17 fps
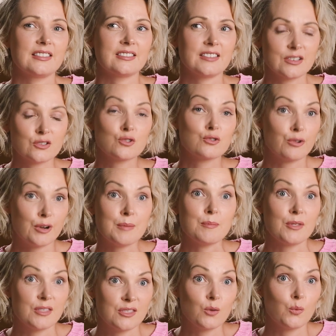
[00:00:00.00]
There's
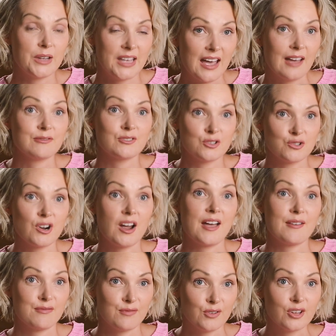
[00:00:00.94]
treatment that we have to
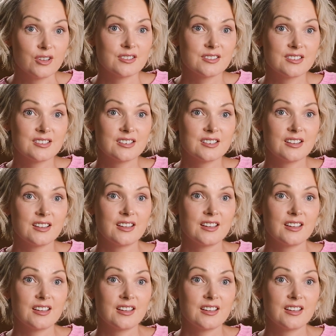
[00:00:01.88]
try first.